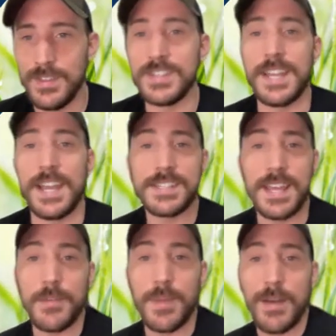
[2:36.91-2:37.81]
This next
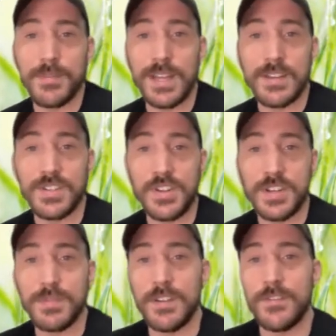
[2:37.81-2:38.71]
AMP app allows you to
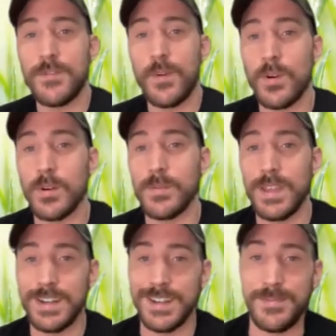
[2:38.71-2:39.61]
complete a form
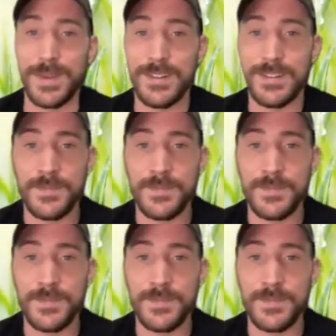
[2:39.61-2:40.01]
in an email.